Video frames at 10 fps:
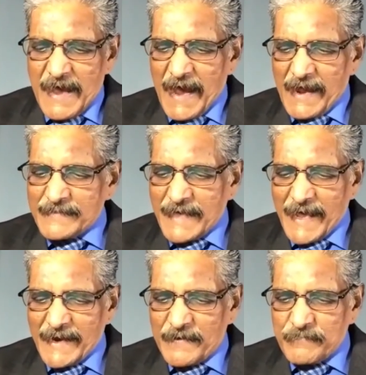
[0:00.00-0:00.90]
And
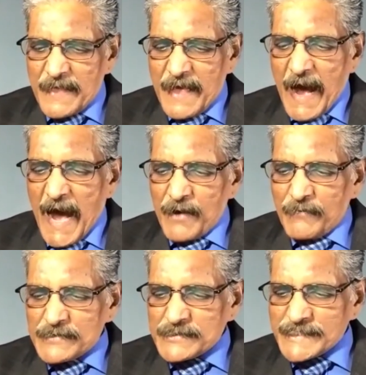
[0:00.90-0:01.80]
then I
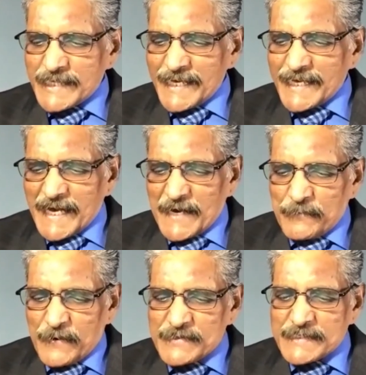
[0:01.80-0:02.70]
was thinking
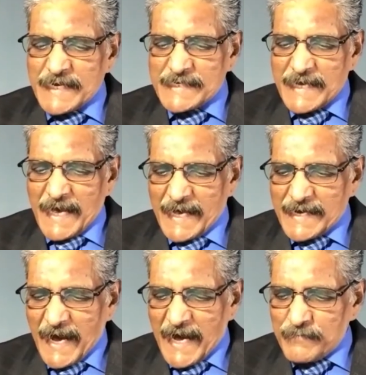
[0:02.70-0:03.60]
about it
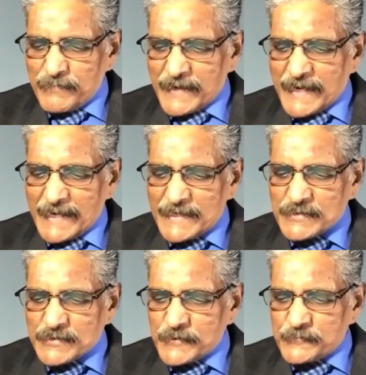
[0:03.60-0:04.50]
and I begin
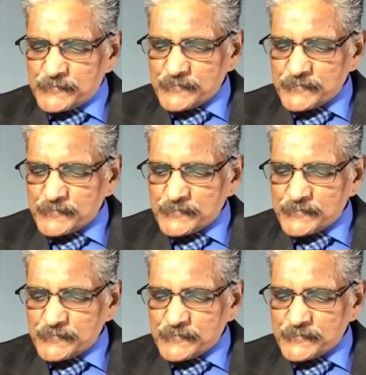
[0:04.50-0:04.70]
to